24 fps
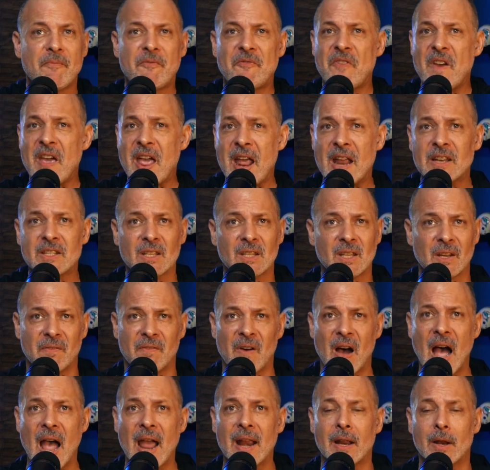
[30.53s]
Fans are
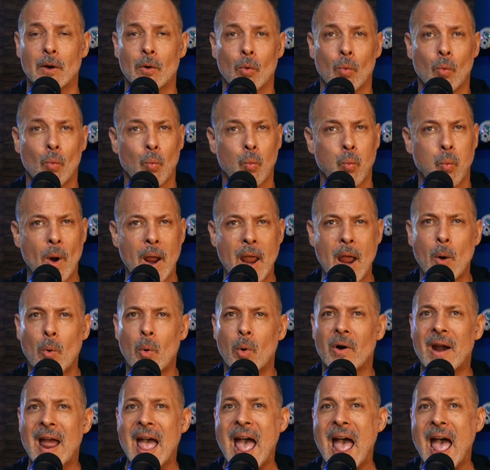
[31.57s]
divided where
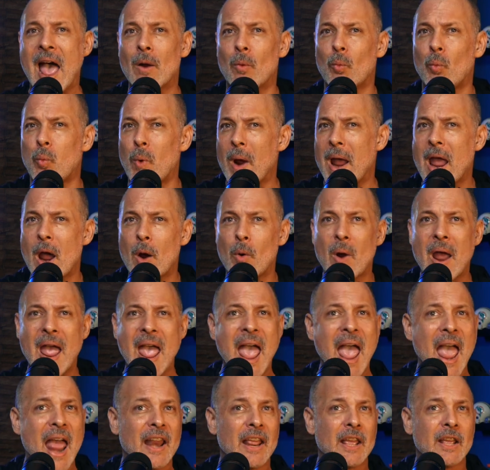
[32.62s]
we're at, where we're
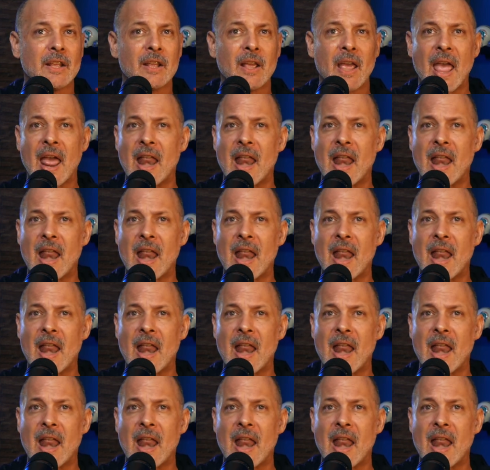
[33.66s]
heading,